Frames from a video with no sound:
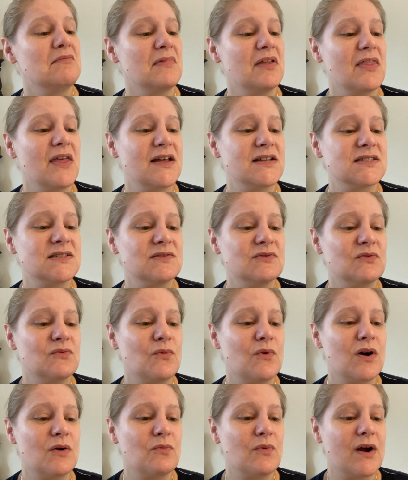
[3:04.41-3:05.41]
That's
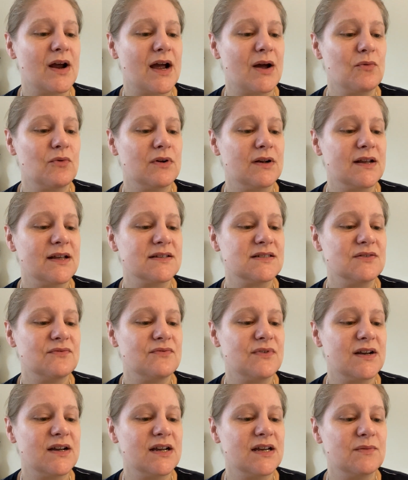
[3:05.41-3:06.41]
where I would
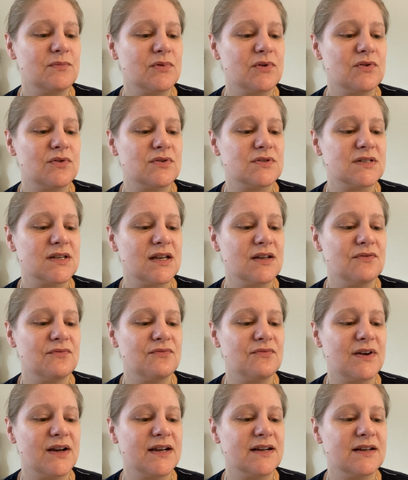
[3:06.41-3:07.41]
classify it, because I
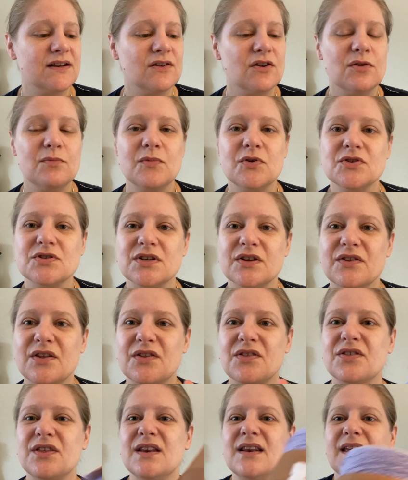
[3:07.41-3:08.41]
find it almost on the
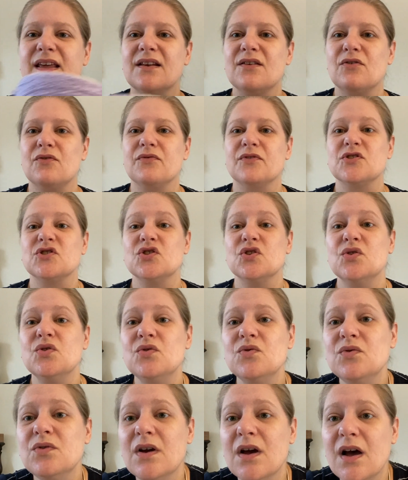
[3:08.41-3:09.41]
thin end of a
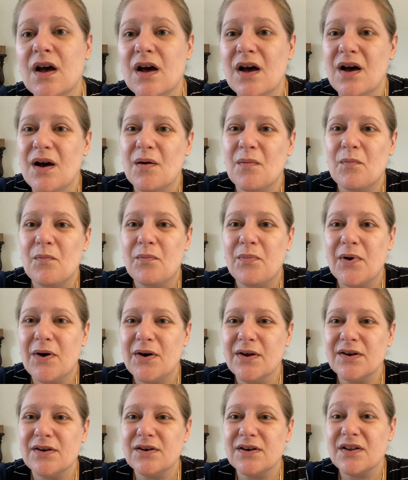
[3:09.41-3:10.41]
2.
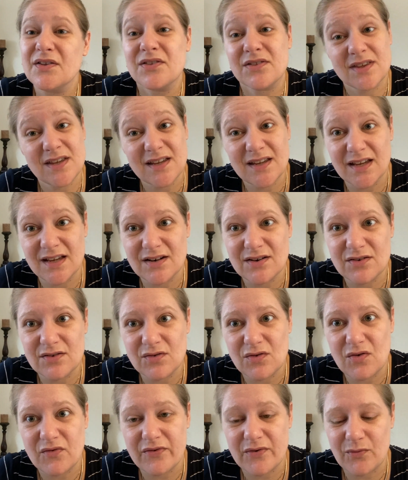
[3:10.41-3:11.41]
But on a thick end
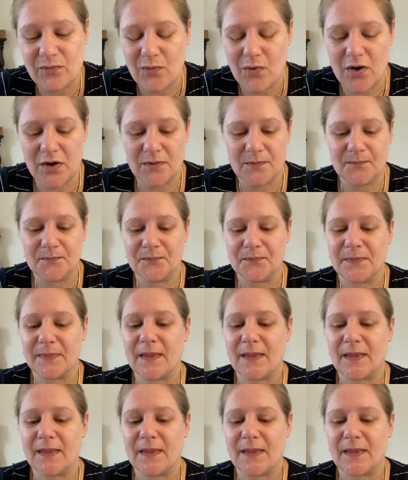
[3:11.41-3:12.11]
of a 1.